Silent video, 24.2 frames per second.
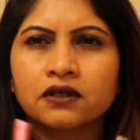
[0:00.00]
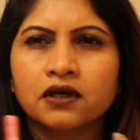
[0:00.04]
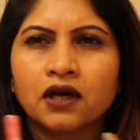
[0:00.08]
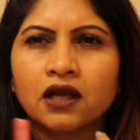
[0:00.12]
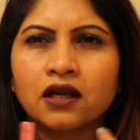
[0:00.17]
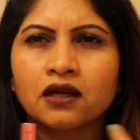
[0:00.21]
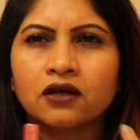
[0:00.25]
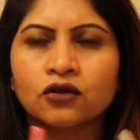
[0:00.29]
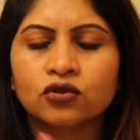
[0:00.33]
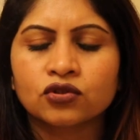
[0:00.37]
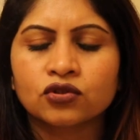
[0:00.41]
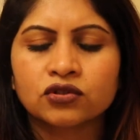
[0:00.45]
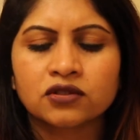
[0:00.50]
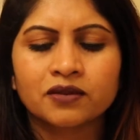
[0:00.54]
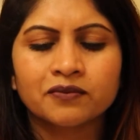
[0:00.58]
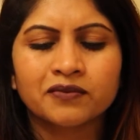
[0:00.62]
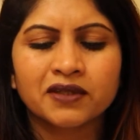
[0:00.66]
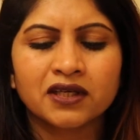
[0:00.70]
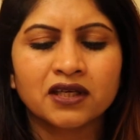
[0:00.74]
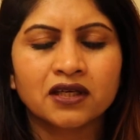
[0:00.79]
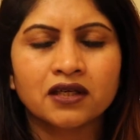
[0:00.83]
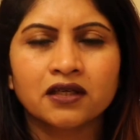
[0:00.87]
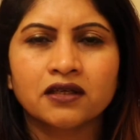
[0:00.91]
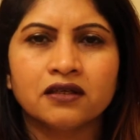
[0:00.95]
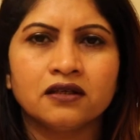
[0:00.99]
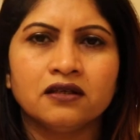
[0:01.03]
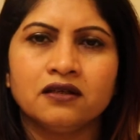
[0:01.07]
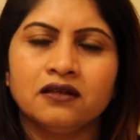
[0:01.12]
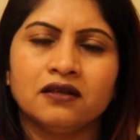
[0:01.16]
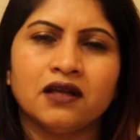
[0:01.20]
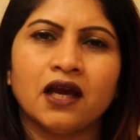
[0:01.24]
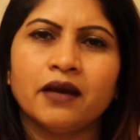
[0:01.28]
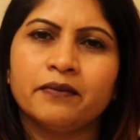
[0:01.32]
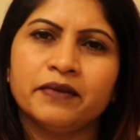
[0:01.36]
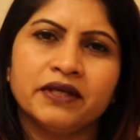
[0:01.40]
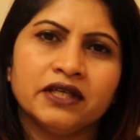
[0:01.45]
color or something it
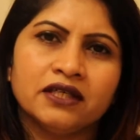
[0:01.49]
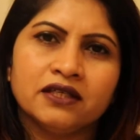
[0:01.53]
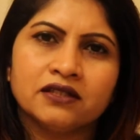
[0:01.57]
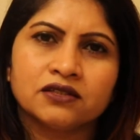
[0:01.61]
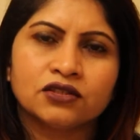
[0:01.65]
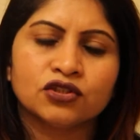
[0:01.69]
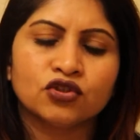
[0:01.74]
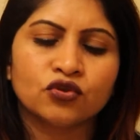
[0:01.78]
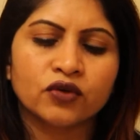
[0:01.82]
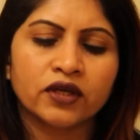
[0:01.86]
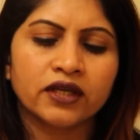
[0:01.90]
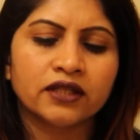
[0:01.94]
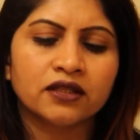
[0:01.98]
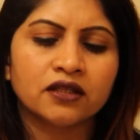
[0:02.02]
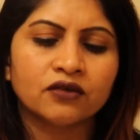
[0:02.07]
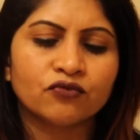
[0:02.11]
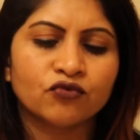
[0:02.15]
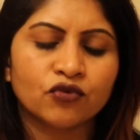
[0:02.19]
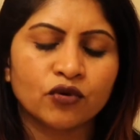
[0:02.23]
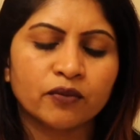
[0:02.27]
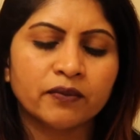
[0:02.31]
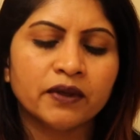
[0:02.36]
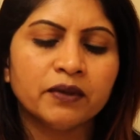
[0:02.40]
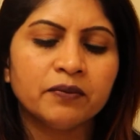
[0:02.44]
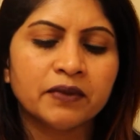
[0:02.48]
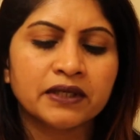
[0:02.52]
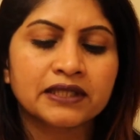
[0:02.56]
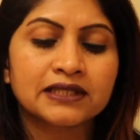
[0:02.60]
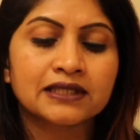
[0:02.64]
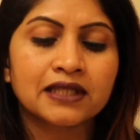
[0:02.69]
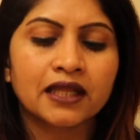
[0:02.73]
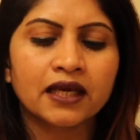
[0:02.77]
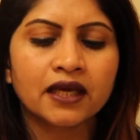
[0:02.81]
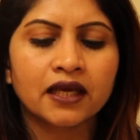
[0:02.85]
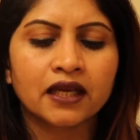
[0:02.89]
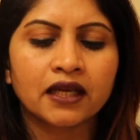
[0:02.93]
i mean it doesn't do anything for me but
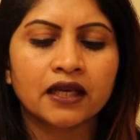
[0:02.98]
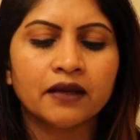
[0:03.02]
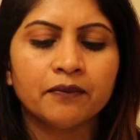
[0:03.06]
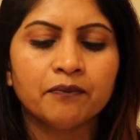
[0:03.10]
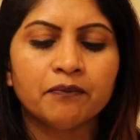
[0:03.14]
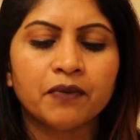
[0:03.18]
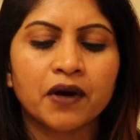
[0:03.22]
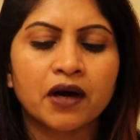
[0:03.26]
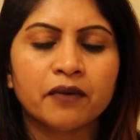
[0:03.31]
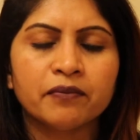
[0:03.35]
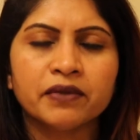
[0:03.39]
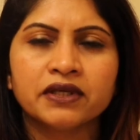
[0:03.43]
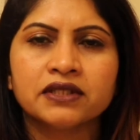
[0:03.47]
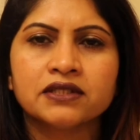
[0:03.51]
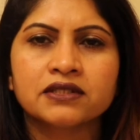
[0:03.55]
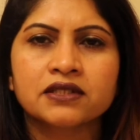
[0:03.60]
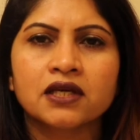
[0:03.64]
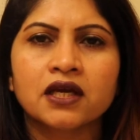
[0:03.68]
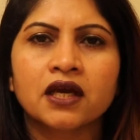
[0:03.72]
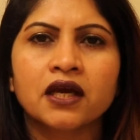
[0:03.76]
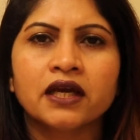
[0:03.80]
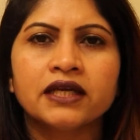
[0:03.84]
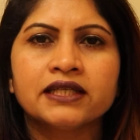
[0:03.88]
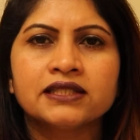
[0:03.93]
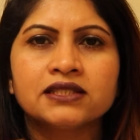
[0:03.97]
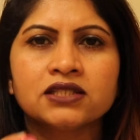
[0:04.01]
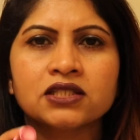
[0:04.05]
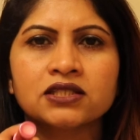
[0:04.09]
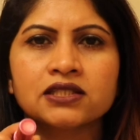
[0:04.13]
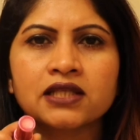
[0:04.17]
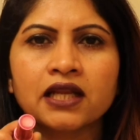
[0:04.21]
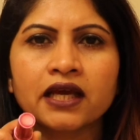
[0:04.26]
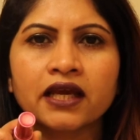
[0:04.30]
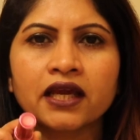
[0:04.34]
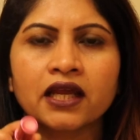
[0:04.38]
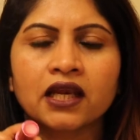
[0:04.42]
it's like a lip balm it's it's
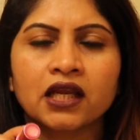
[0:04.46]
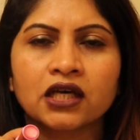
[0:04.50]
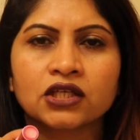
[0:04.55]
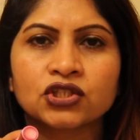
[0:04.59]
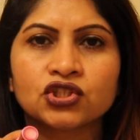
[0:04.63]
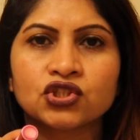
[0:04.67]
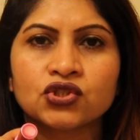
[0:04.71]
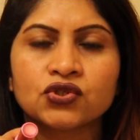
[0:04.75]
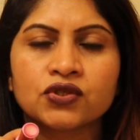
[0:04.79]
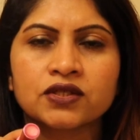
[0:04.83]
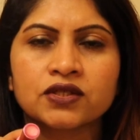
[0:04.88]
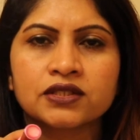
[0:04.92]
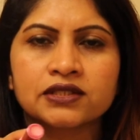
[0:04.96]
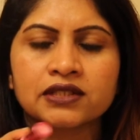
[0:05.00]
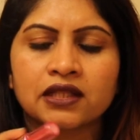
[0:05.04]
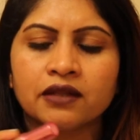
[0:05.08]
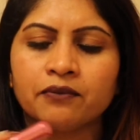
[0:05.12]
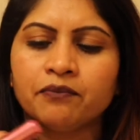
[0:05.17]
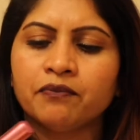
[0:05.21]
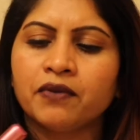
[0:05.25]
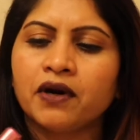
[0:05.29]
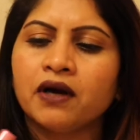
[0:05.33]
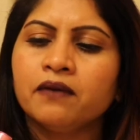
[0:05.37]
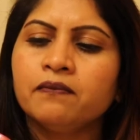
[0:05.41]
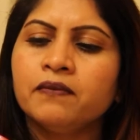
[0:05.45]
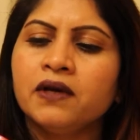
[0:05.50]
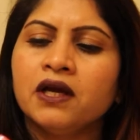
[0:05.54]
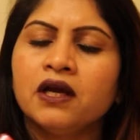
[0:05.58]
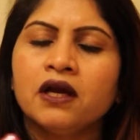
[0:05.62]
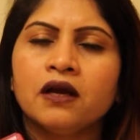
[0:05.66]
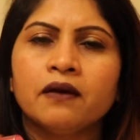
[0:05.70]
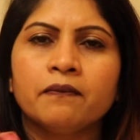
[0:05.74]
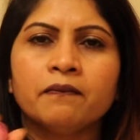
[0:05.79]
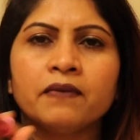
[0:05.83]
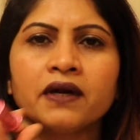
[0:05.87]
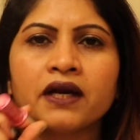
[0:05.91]
just like a luxurious lip balm
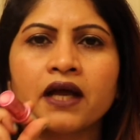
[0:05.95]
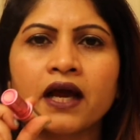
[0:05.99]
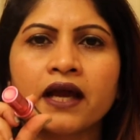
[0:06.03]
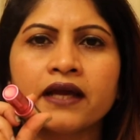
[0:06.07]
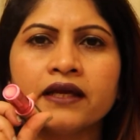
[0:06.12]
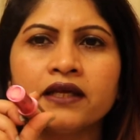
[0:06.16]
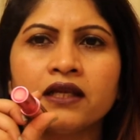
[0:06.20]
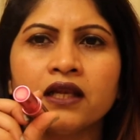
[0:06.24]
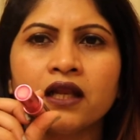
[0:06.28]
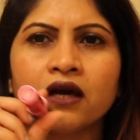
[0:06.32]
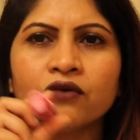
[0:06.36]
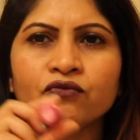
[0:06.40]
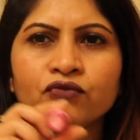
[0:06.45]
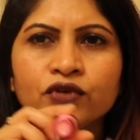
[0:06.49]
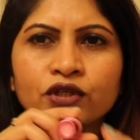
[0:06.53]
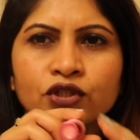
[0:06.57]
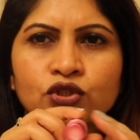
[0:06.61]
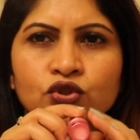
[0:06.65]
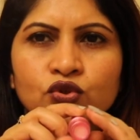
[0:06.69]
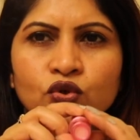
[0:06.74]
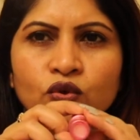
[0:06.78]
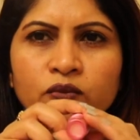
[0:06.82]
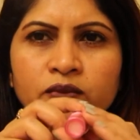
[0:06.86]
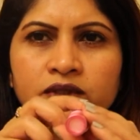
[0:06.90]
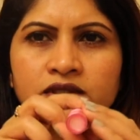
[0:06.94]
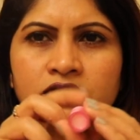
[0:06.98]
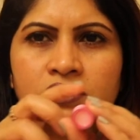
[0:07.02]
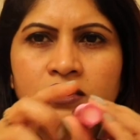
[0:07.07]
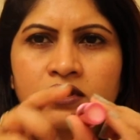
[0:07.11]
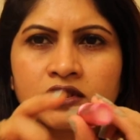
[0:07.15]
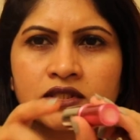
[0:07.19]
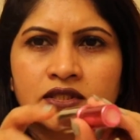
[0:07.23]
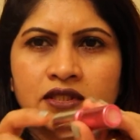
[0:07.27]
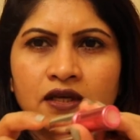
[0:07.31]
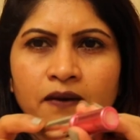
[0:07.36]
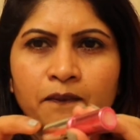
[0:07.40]
but i loved it so much
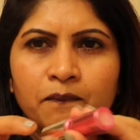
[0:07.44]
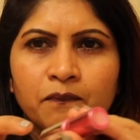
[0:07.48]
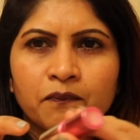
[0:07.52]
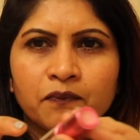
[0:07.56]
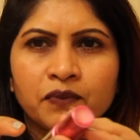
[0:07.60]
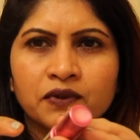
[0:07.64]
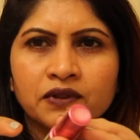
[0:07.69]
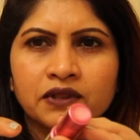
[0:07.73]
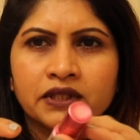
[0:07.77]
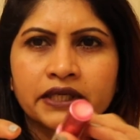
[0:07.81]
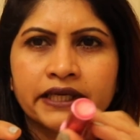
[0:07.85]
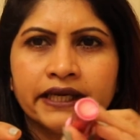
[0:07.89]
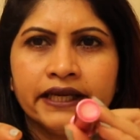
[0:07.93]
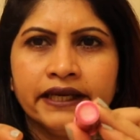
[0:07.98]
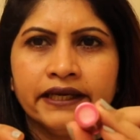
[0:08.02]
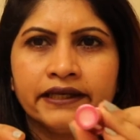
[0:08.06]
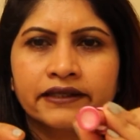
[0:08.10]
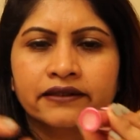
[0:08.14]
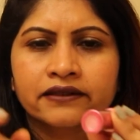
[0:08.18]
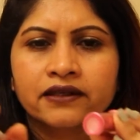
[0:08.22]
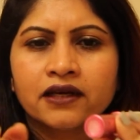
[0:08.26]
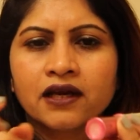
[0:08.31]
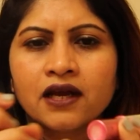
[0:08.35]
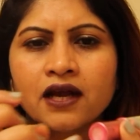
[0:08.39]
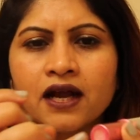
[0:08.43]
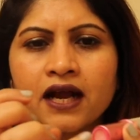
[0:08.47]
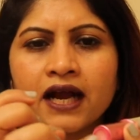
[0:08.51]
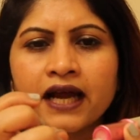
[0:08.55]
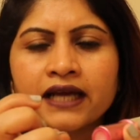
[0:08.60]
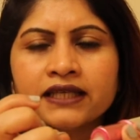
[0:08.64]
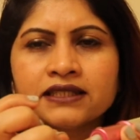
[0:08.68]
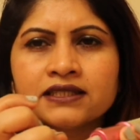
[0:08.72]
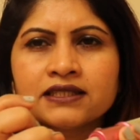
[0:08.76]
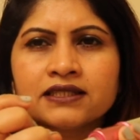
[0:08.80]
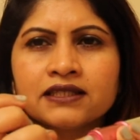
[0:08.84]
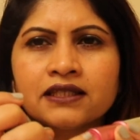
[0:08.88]
it's complete
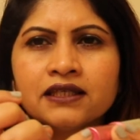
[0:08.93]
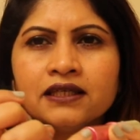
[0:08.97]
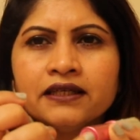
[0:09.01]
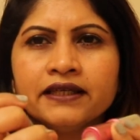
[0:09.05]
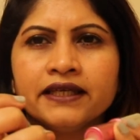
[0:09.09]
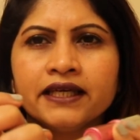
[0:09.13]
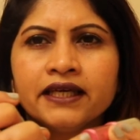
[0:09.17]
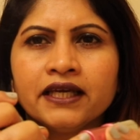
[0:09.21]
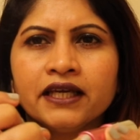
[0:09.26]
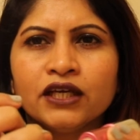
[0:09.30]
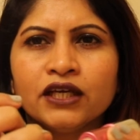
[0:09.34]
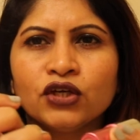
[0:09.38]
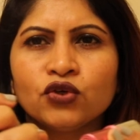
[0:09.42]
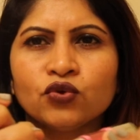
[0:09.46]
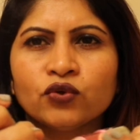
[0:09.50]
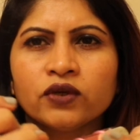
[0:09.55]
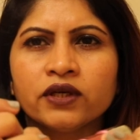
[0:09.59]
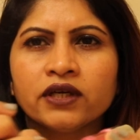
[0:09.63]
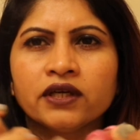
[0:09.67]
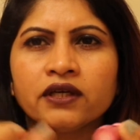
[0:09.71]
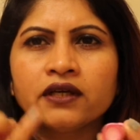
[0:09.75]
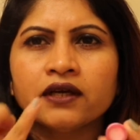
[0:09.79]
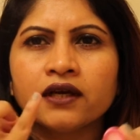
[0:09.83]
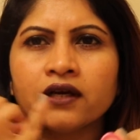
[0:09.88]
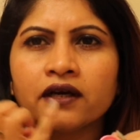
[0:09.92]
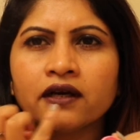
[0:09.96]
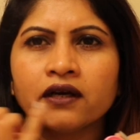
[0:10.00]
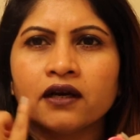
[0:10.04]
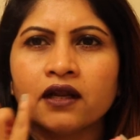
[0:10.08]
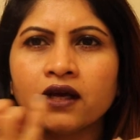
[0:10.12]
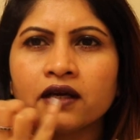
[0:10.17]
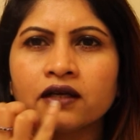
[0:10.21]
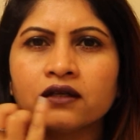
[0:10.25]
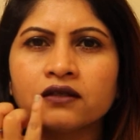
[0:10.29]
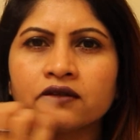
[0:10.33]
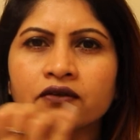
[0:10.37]
i still dig into it and
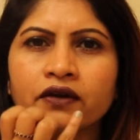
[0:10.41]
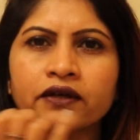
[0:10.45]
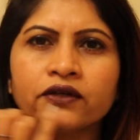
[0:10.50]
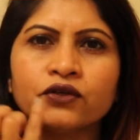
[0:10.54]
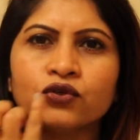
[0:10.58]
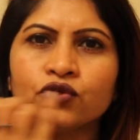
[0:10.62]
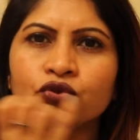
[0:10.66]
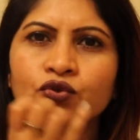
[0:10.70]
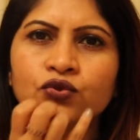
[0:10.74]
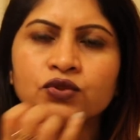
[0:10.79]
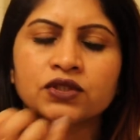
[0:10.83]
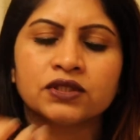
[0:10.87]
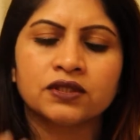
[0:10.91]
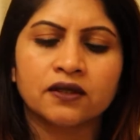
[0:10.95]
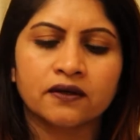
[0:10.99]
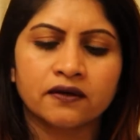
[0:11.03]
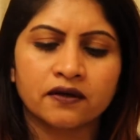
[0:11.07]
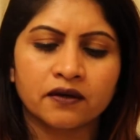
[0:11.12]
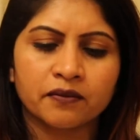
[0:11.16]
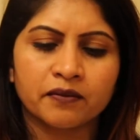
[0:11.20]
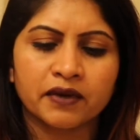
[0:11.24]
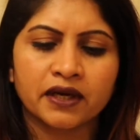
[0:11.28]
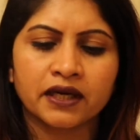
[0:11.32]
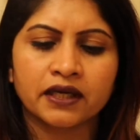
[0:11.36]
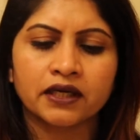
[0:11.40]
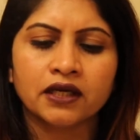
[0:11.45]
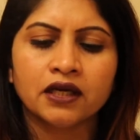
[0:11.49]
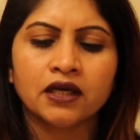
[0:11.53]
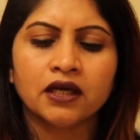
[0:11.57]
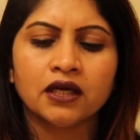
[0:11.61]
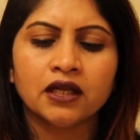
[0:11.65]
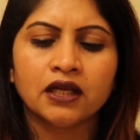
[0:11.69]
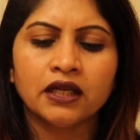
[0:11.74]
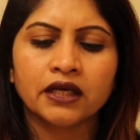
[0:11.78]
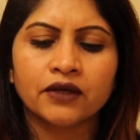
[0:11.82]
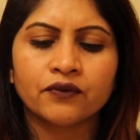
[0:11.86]
like try to use it under my
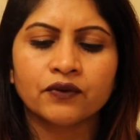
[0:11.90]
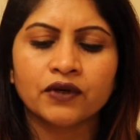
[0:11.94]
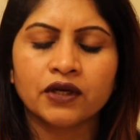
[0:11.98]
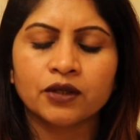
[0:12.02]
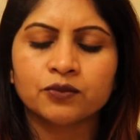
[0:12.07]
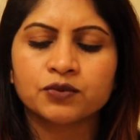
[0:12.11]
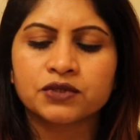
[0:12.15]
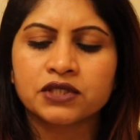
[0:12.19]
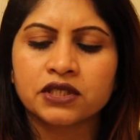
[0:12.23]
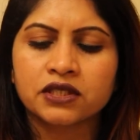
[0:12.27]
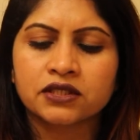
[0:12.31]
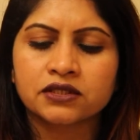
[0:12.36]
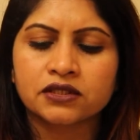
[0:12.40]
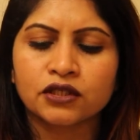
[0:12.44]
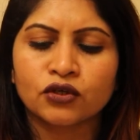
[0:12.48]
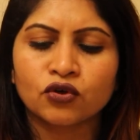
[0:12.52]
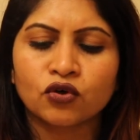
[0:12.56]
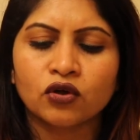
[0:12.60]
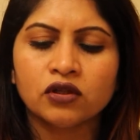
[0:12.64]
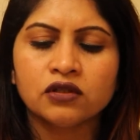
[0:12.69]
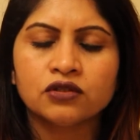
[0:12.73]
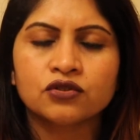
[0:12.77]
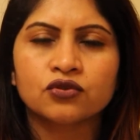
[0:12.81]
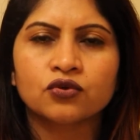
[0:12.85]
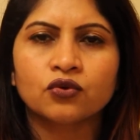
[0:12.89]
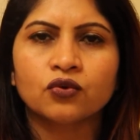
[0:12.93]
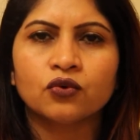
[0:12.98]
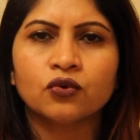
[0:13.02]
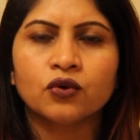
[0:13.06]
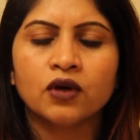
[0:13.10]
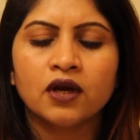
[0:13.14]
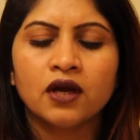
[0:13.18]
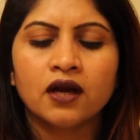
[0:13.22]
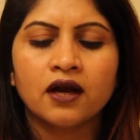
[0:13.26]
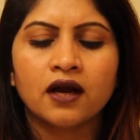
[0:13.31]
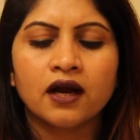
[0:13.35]
liquid lipsticks and all so
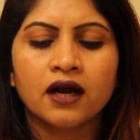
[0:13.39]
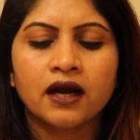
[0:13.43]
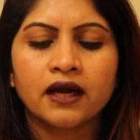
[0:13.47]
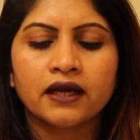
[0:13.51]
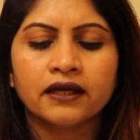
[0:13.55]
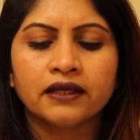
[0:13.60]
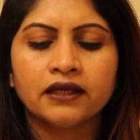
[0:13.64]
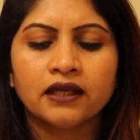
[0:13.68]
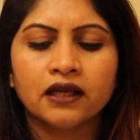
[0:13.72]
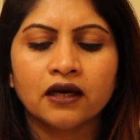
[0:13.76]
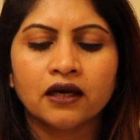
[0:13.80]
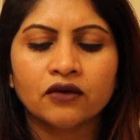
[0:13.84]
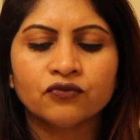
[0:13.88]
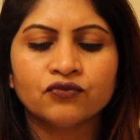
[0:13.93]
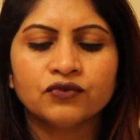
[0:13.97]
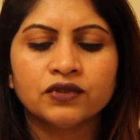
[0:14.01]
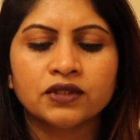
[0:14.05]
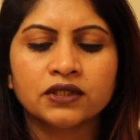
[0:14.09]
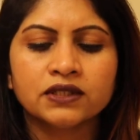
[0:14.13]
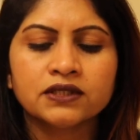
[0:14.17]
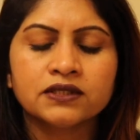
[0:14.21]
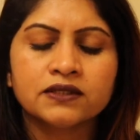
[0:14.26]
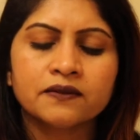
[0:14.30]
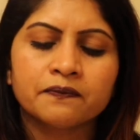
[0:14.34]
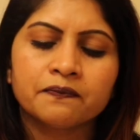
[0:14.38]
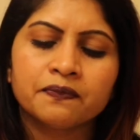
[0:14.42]
i love this